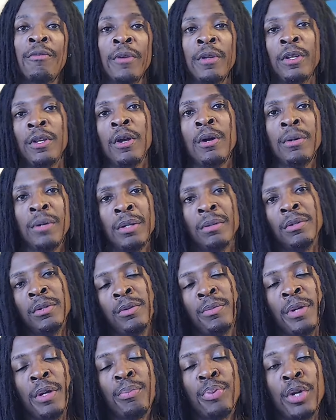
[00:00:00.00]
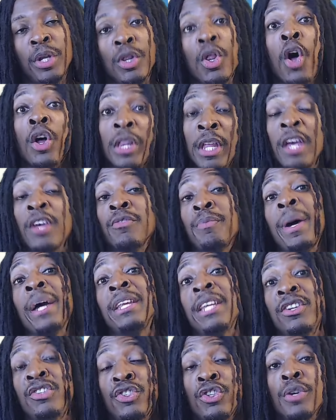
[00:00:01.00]
you know, it'll be a pretty long layoff by
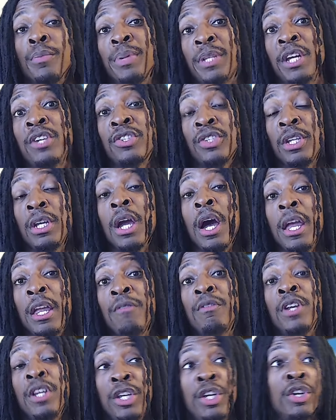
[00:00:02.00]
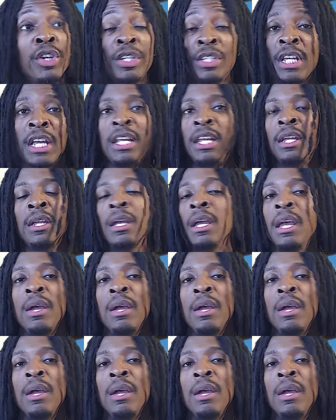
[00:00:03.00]
next year, potentially even a year, because they didn't